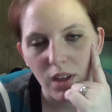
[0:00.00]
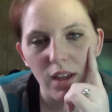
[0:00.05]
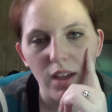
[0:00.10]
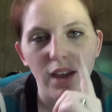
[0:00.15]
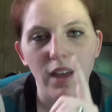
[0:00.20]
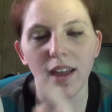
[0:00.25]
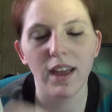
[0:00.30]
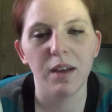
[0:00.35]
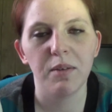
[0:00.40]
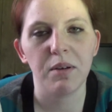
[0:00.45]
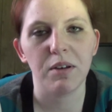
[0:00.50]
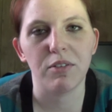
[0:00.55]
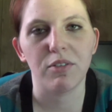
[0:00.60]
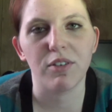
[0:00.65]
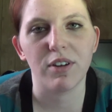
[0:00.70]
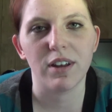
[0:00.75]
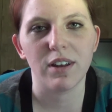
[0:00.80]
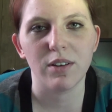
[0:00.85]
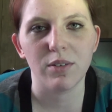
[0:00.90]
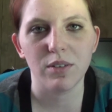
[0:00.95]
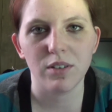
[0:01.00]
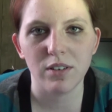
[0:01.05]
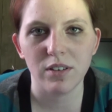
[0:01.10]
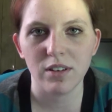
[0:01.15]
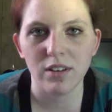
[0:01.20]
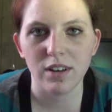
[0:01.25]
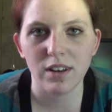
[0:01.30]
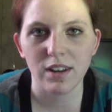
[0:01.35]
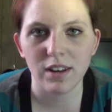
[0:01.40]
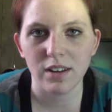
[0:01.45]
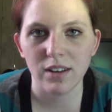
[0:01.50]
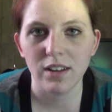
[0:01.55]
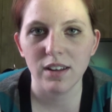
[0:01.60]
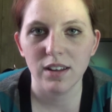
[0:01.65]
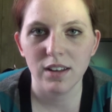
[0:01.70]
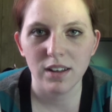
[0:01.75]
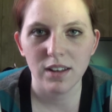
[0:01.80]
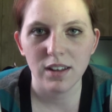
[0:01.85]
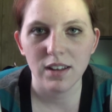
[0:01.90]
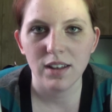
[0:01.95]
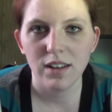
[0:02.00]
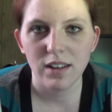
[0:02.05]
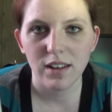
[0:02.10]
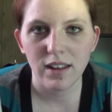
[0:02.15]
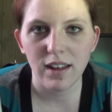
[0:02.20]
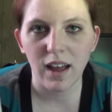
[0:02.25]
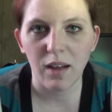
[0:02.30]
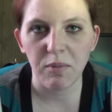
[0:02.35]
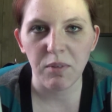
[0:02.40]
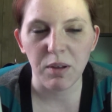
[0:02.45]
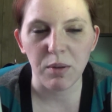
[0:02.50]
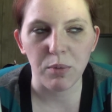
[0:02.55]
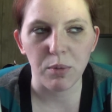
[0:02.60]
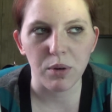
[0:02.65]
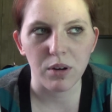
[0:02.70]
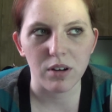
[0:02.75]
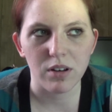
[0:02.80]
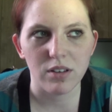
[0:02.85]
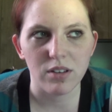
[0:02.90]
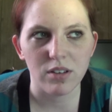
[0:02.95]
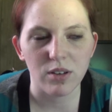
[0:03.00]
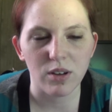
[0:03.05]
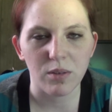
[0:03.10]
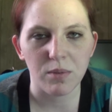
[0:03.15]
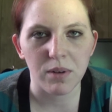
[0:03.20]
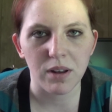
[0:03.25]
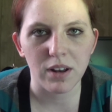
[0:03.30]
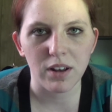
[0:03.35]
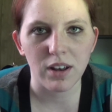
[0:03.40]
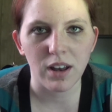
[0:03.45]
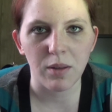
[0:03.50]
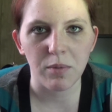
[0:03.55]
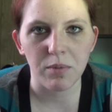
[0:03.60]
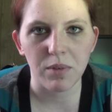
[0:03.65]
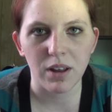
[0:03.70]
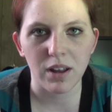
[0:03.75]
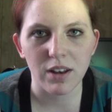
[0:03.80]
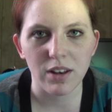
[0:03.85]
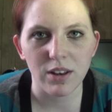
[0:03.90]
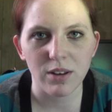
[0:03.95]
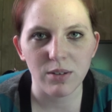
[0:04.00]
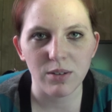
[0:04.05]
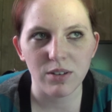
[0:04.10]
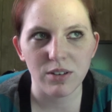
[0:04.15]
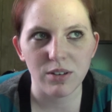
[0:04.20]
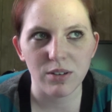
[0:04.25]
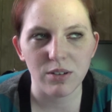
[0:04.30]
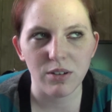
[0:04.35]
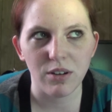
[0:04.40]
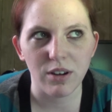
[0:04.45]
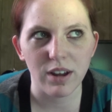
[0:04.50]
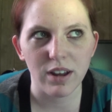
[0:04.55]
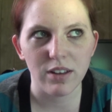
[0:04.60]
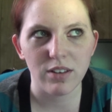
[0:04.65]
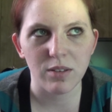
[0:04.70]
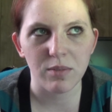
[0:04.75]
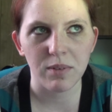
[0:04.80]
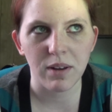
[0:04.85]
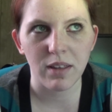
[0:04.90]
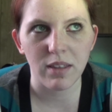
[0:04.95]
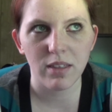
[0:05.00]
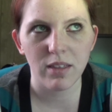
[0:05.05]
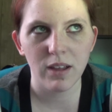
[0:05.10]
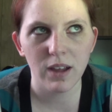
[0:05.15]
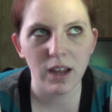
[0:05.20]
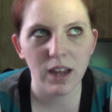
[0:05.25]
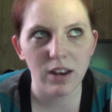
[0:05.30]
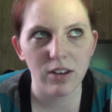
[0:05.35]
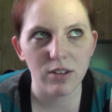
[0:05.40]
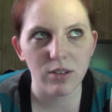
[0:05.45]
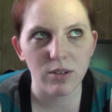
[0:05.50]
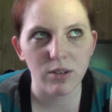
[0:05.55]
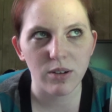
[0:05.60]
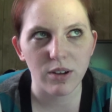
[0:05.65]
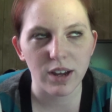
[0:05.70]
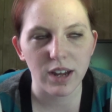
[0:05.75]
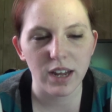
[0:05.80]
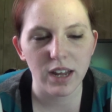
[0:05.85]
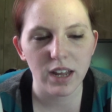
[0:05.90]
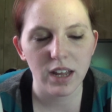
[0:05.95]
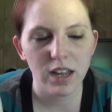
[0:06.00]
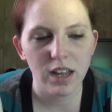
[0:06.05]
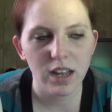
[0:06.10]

hanging out with my friend got me worse, so I'm not doing too great, so I'm not thinking too great.